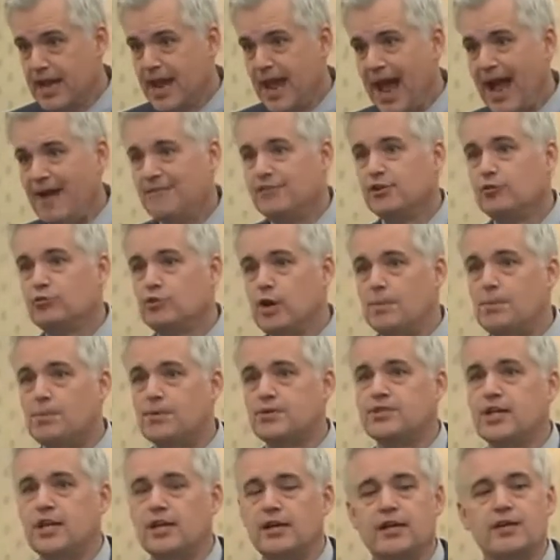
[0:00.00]
Having
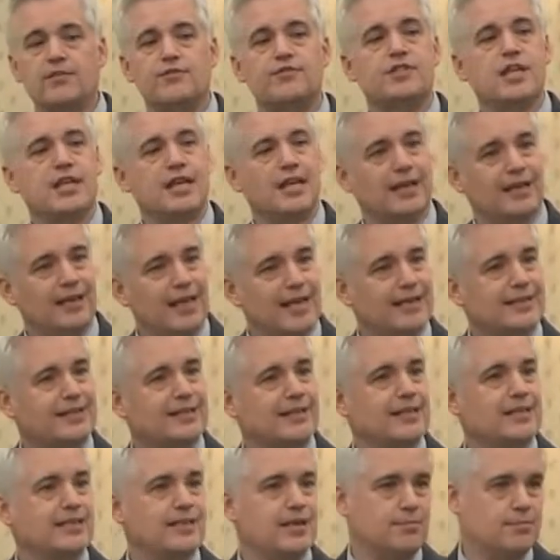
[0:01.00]
representatives, they
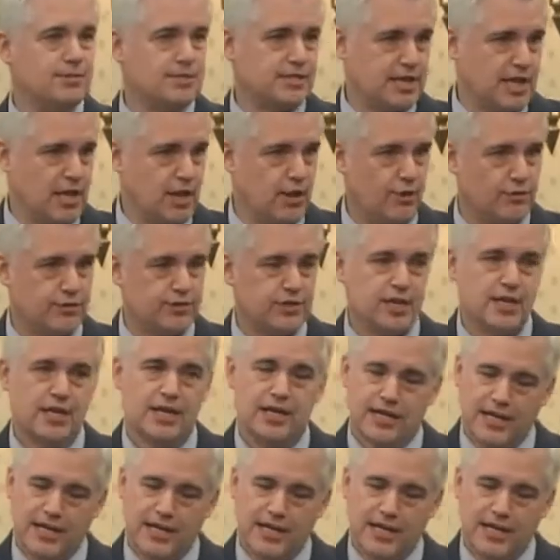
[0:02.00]
elected themselves.